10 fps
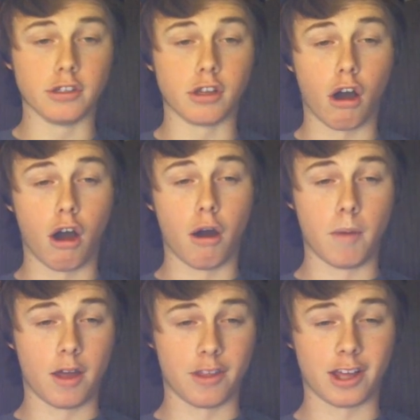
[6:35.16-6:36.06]
like, oh
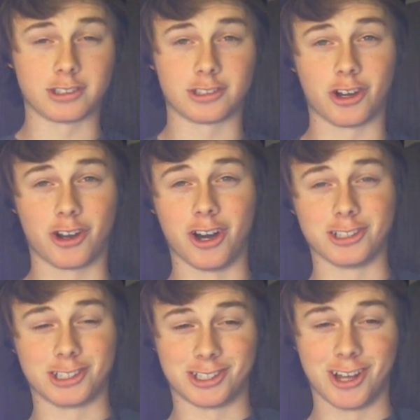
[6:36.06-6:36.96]
man, that's the good
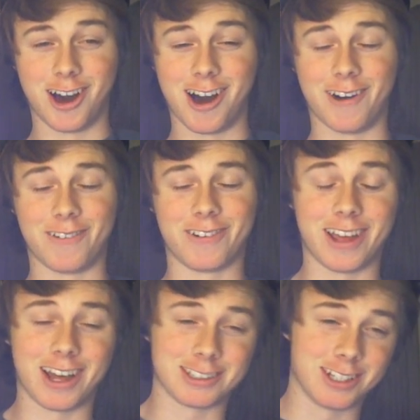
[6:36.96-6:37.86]
stuff.
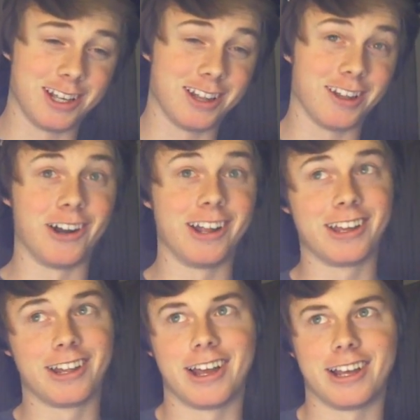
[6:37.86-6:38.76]
He
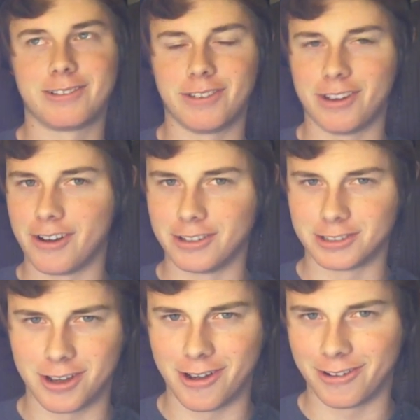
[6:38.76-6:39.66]
really likes Fiona's
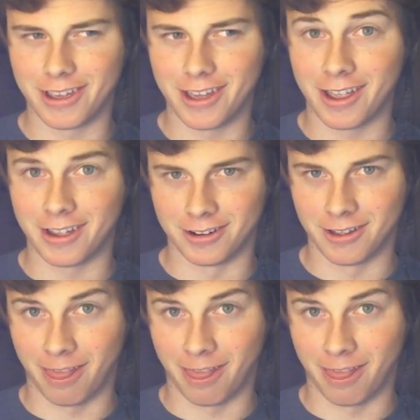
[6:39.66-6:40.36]
cocaine.